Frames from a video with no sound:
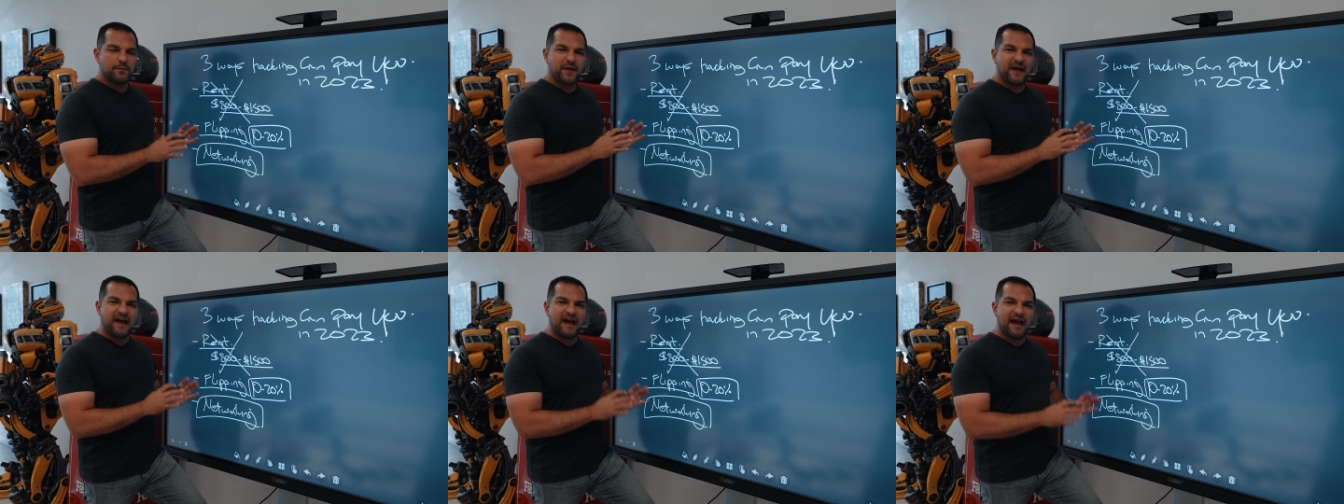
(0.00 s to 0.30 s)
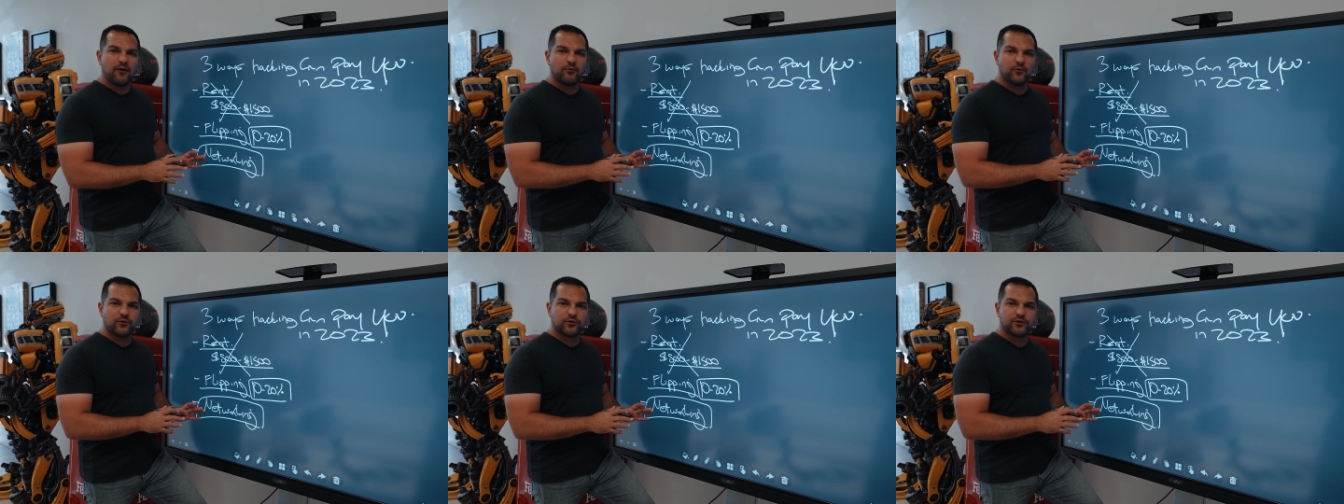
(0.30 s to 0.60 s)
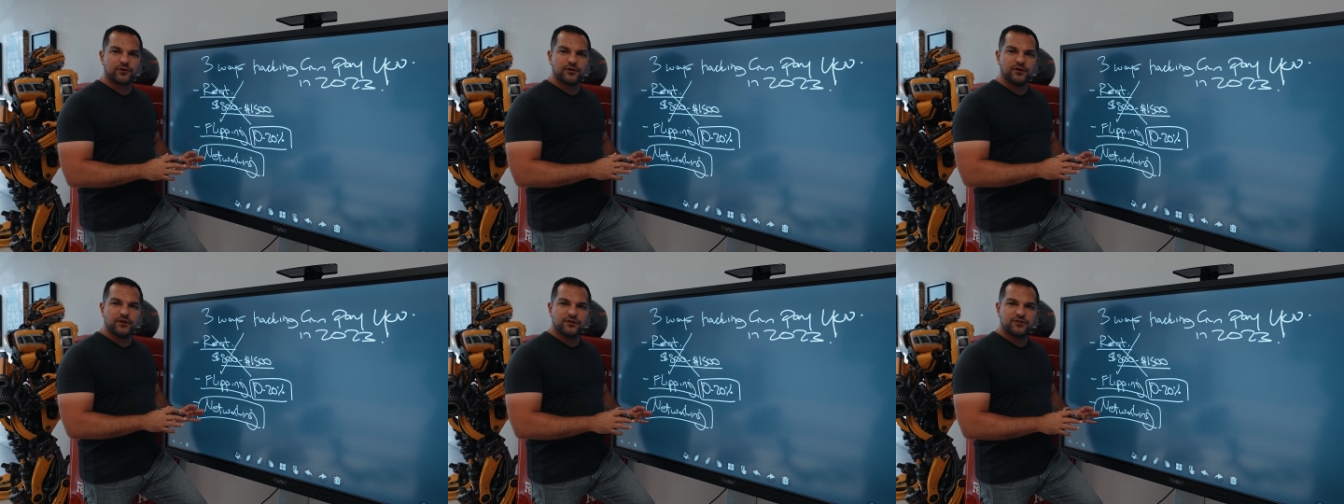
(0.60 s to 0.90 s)

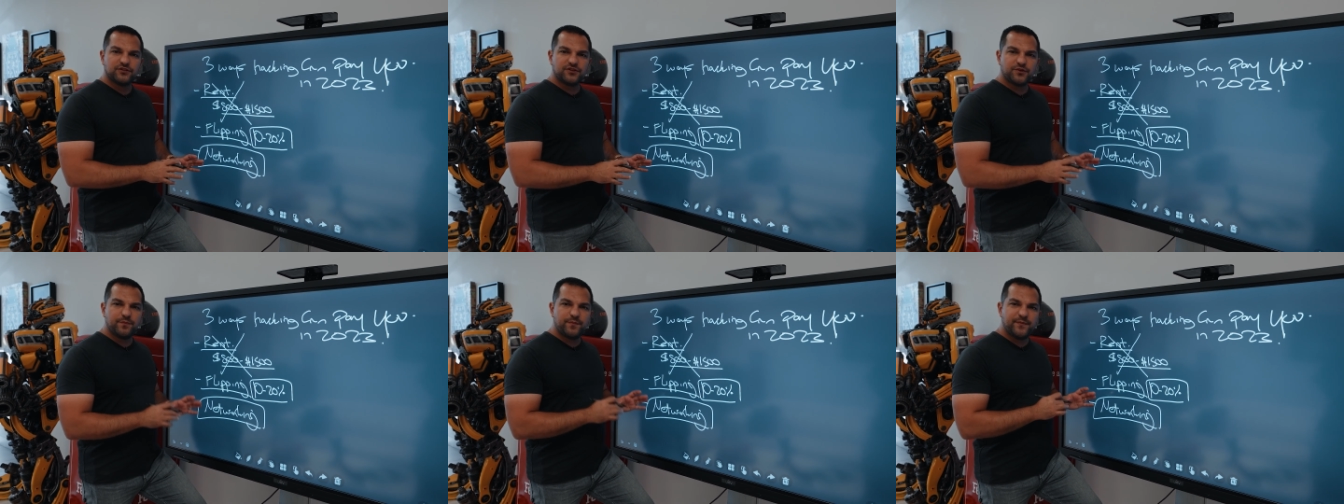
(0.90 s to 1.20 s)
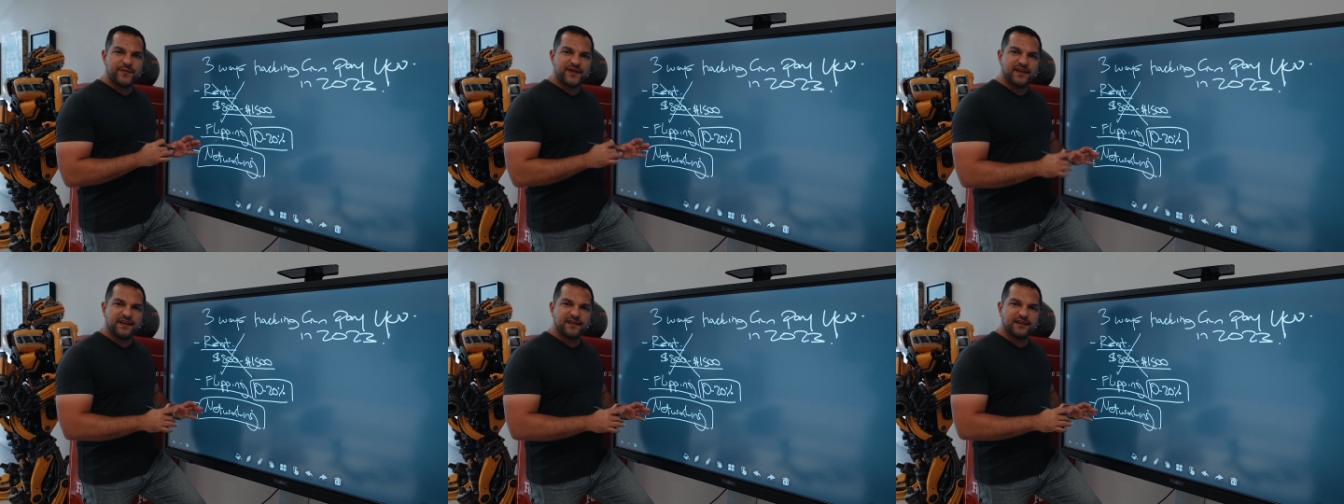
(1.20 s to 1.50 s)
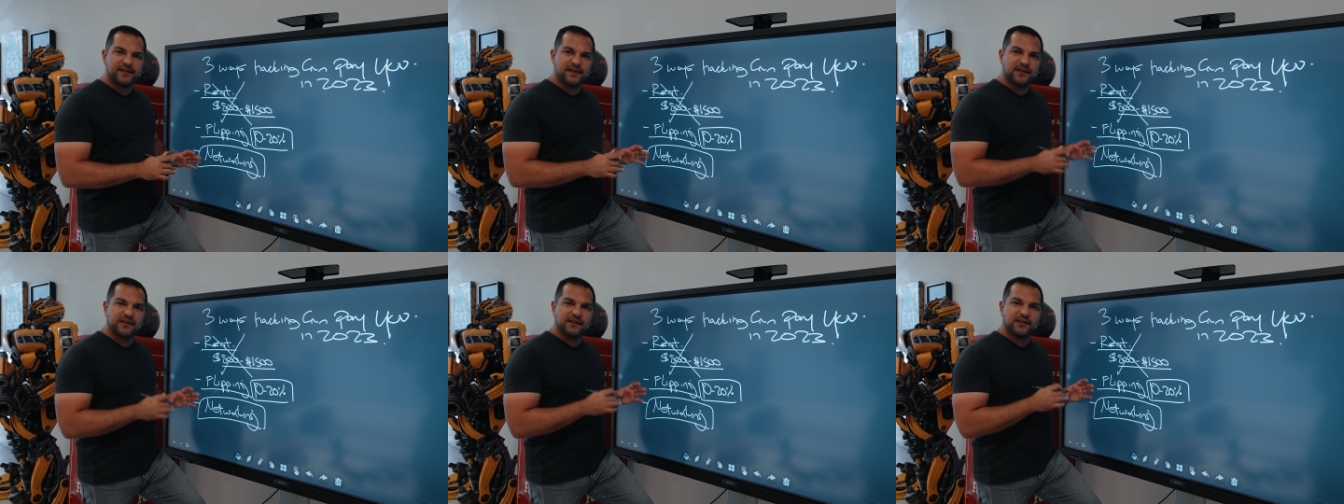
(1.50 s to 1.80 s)
power to
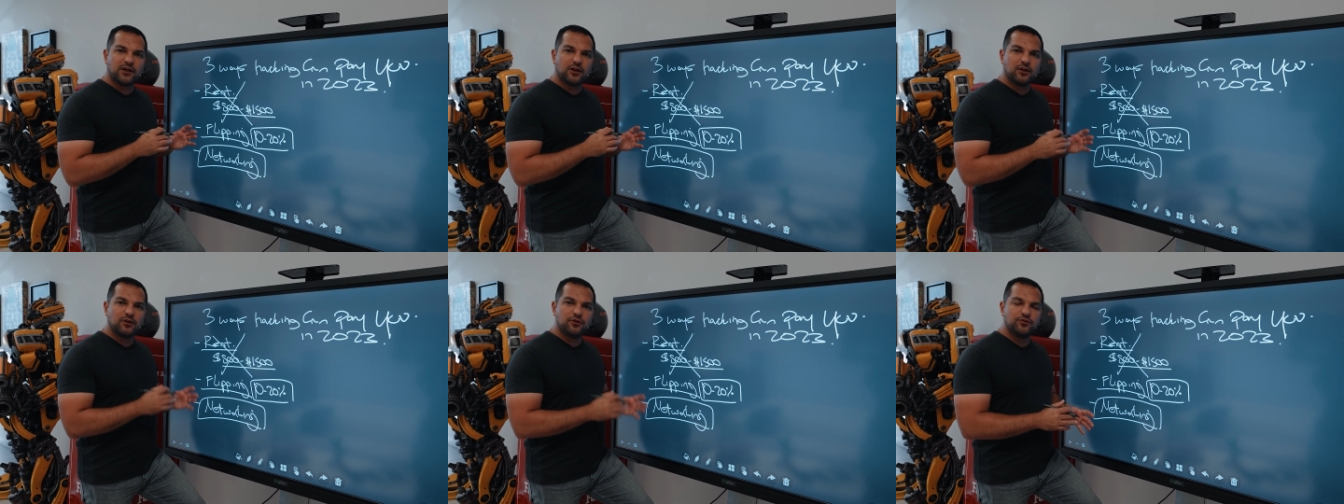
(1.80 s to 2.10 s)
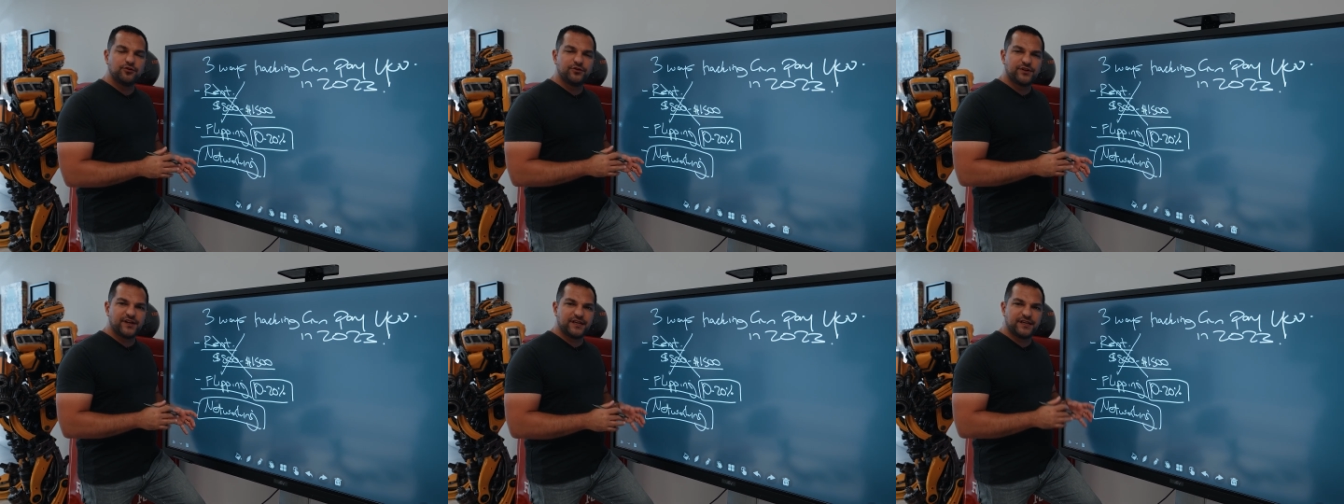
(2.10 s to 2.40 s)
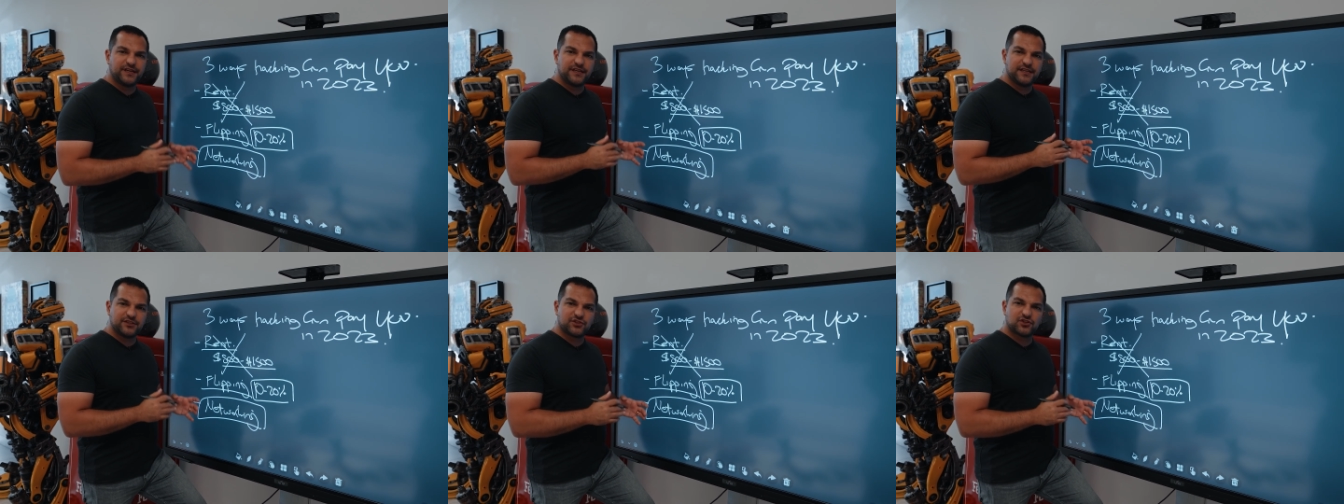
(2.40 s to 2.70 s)
being
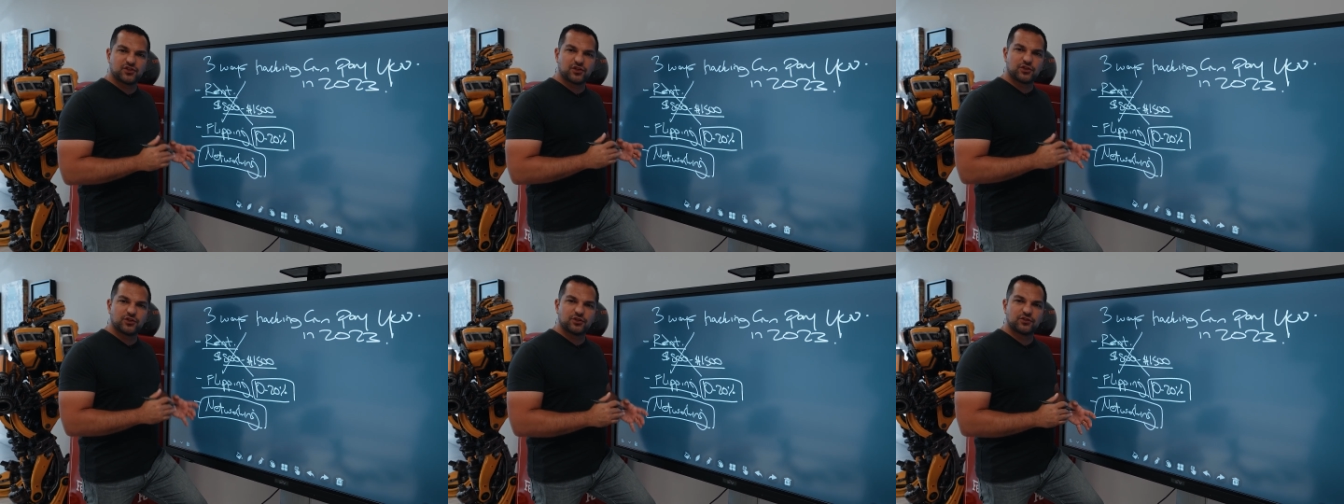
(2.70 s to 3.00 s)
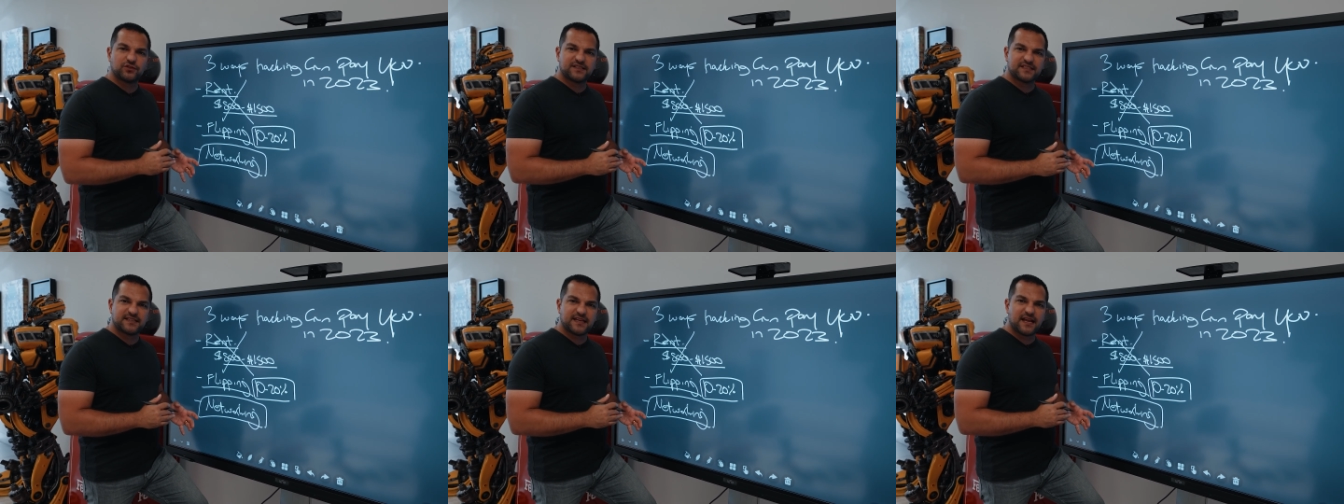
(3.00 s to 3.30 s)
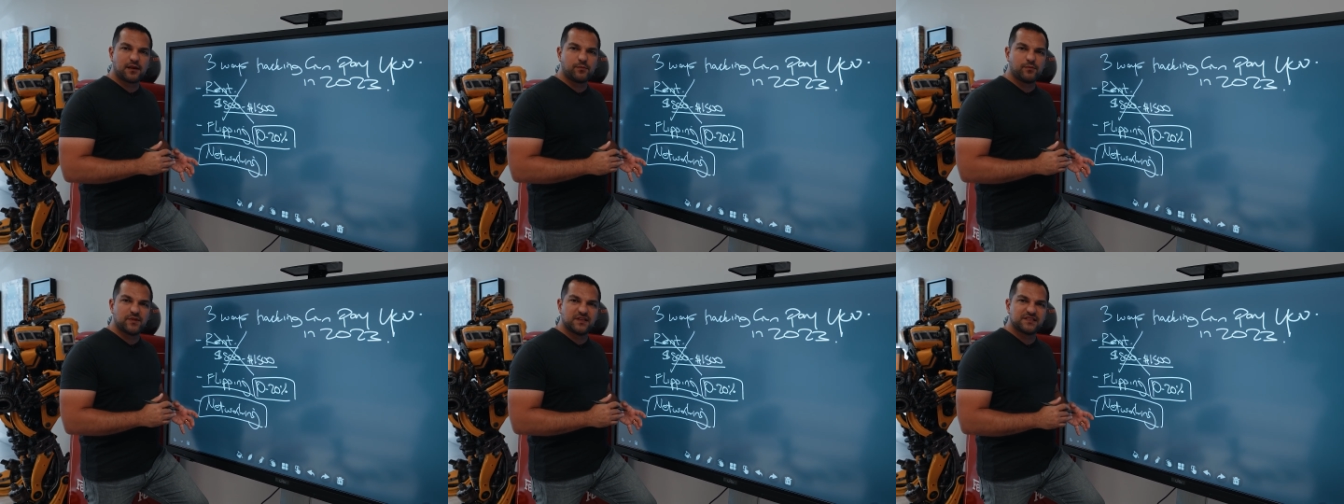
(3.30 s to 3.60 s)
included in certain
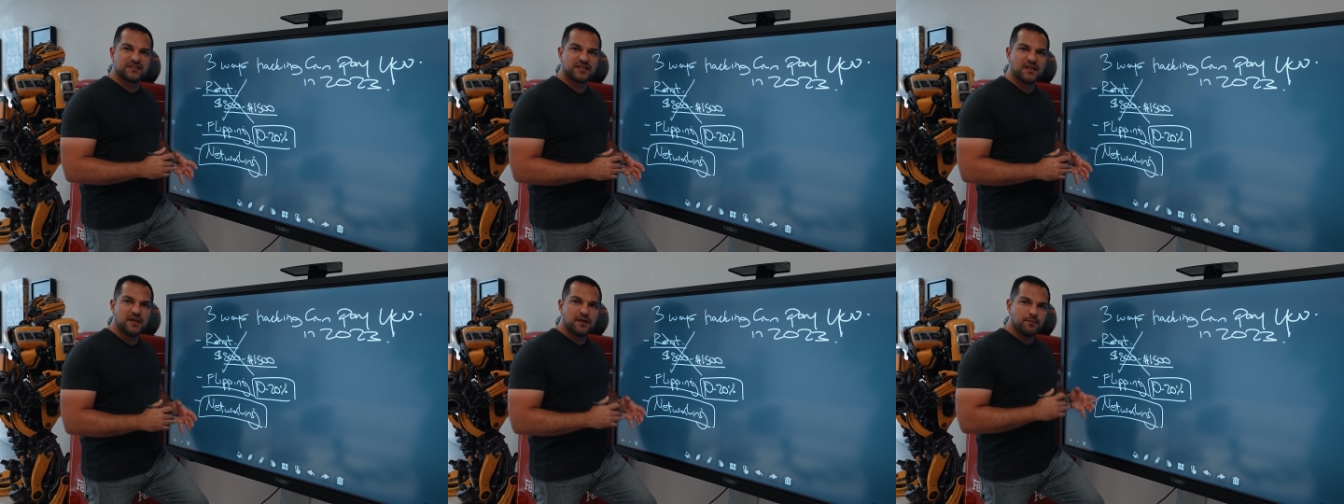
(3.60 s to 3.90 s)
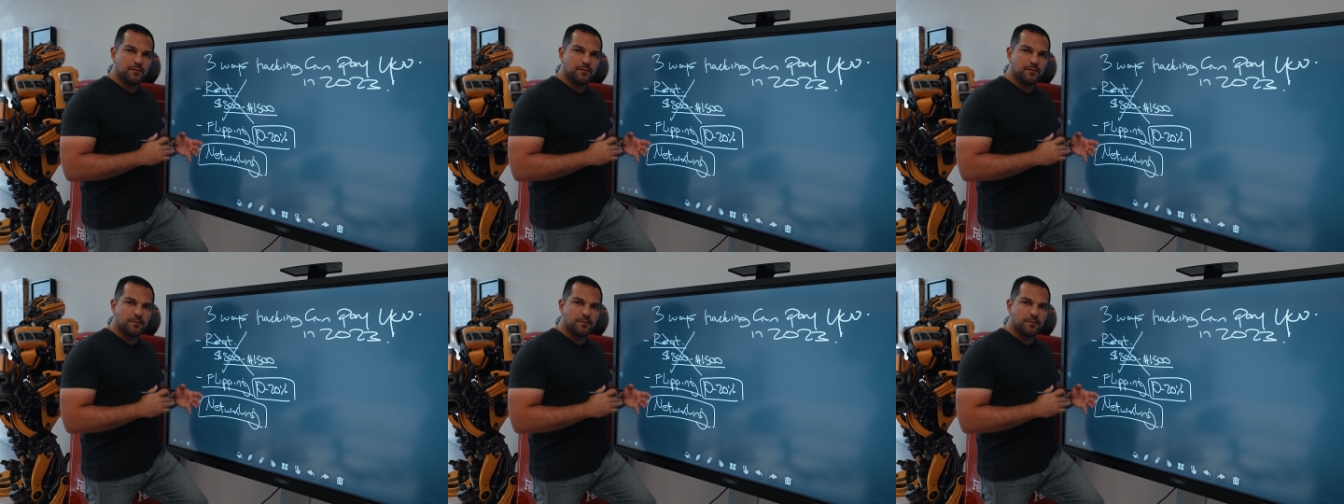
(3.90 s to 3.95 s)
segments